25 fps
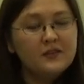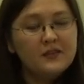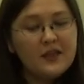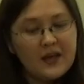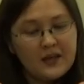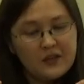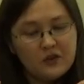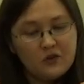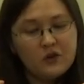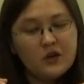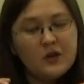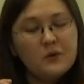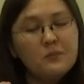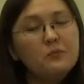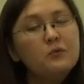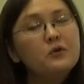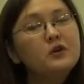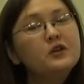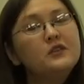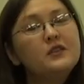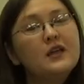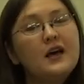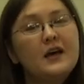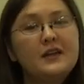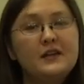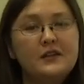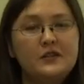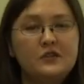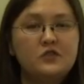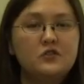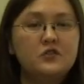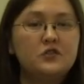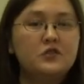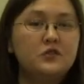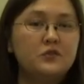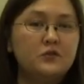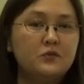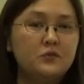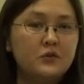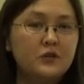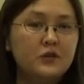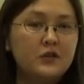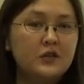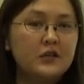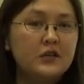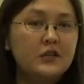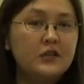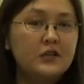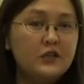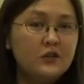then you can put that into
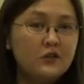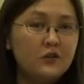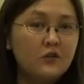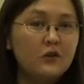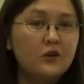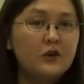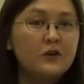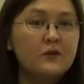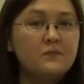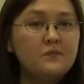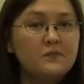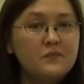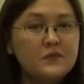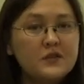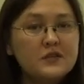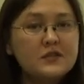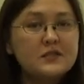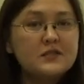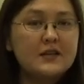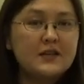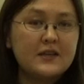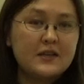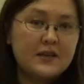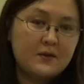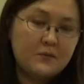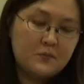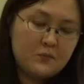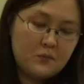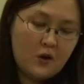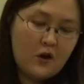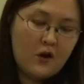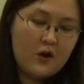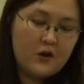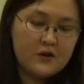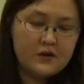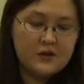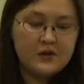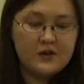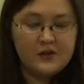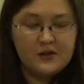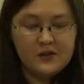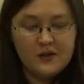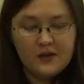your 2nd part,